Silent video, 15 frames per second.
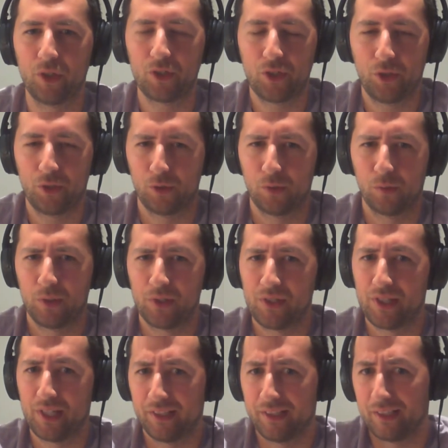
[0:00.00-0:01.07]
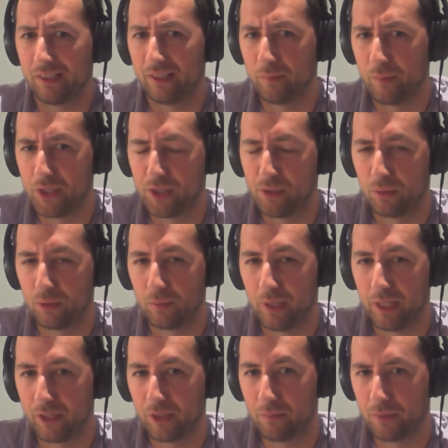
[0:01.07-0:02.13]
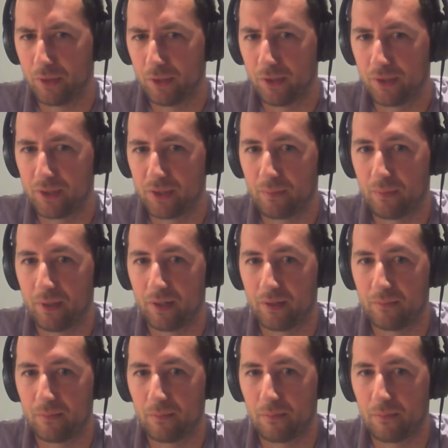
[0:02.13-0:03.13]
not sure what's technically possible by computers, but